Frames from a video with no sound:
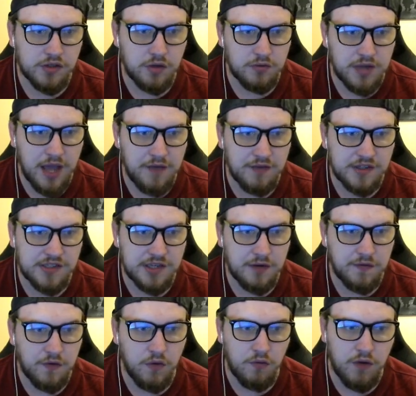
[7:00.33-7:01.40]
Davies in a
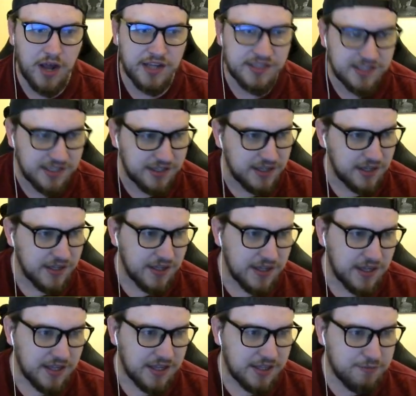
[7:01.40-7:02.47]
foot race, and
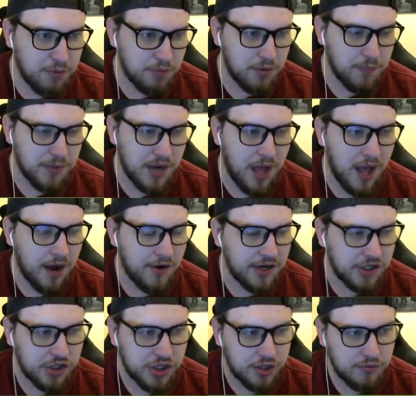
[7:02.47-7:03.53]
it's probably been our
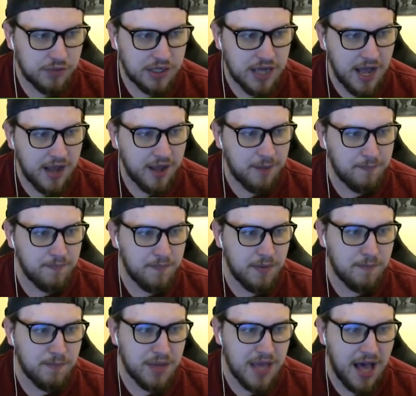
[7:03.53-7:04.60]
issue. We can't get
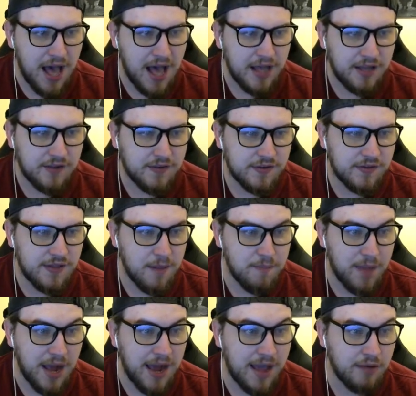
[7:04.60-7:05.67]
in behind.
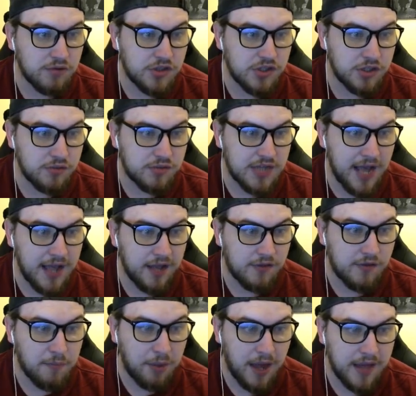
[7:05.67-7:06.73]
Dembele was too tired
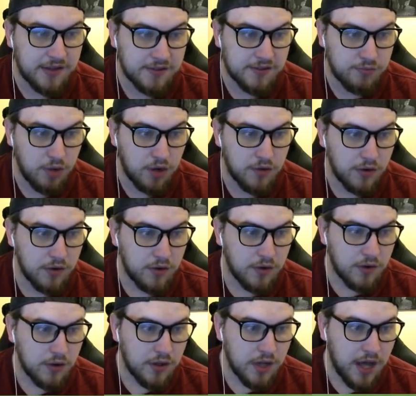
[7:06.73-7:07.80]
to play this one,
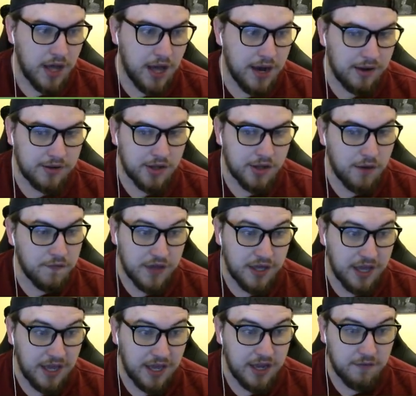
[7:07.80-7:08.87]
and I don't think
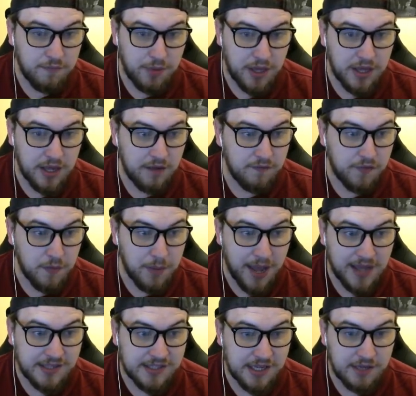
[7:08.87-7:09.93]
he'd have beaten him for
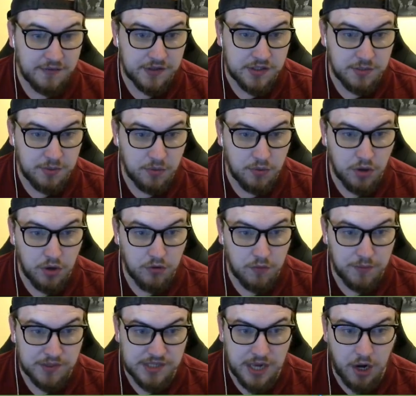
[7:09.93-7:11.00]
pace either, to be
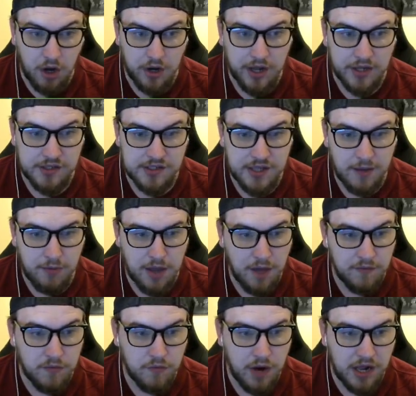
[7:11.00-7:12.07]
100% honest. And we
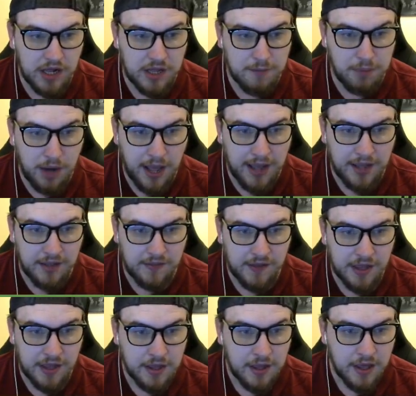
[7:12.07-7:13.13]
haven't really played
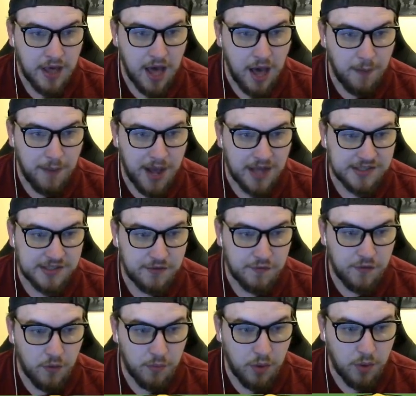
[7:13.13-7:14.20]
our passing
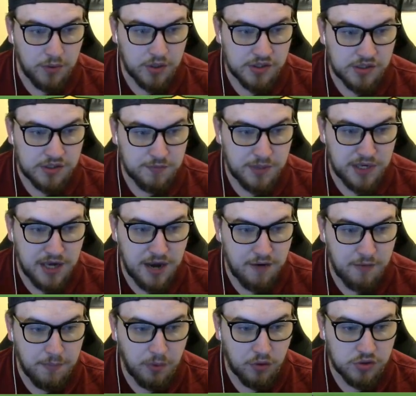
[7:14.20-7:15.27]
football because it's been near
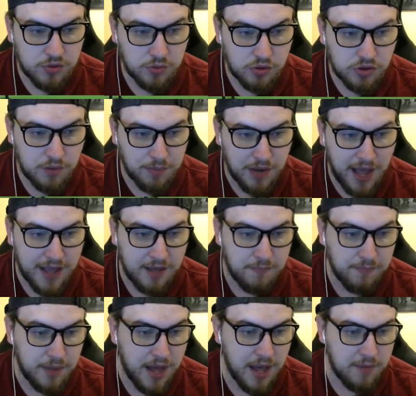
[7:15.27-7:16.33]
impossible to play.
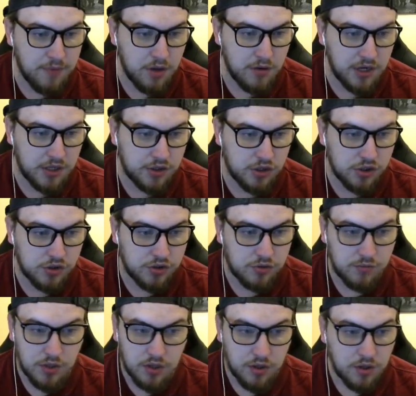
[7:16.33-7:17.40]
Bayern Munich just
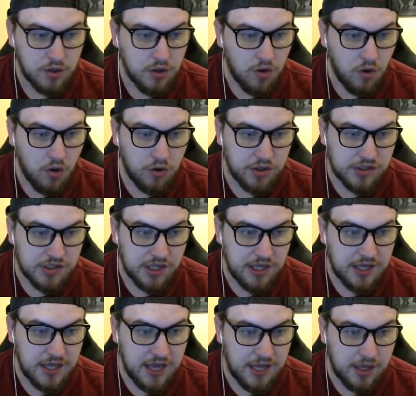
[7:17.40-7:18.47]
honestly
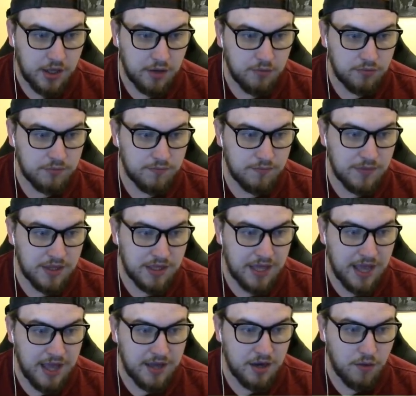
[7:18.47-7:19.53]
kick you and
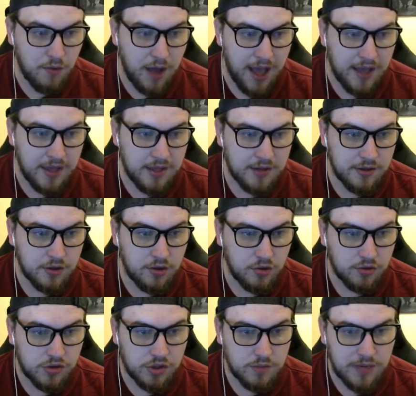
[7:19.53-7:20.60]
get in your way and
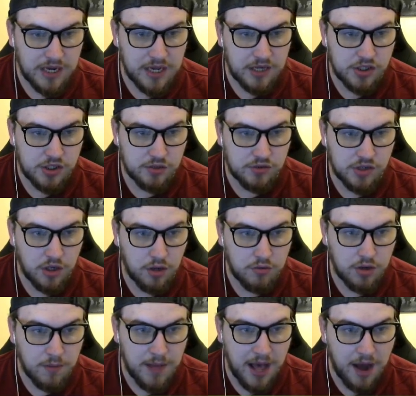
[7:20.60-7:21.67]
cause too many issues. Although
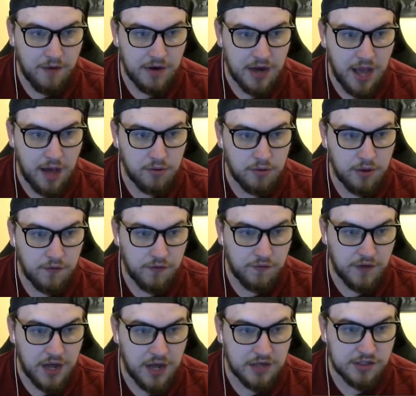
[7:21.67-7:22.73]
Kamara now, if he
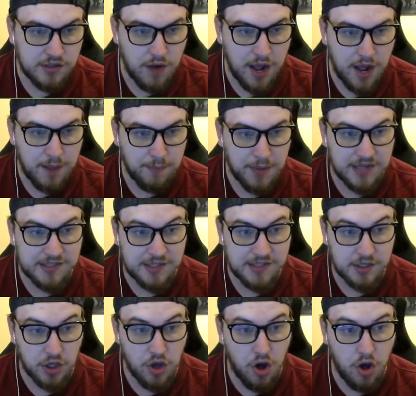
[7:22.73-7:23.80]
finds the right pass to
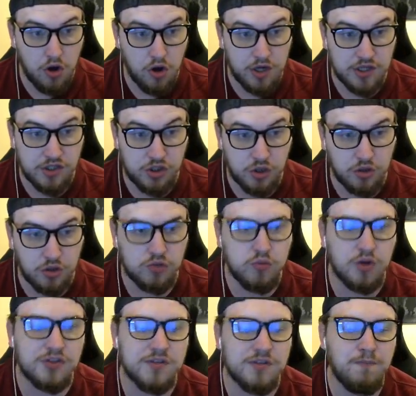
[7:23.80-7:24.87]
De Jong, and his touch
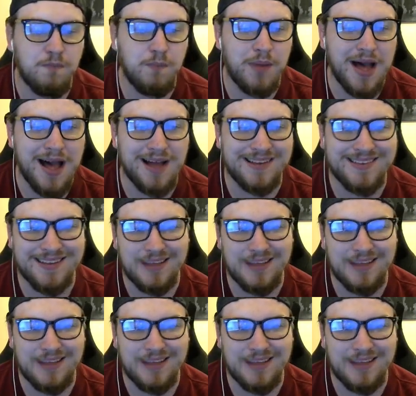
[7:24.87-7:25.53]
wasn't bad,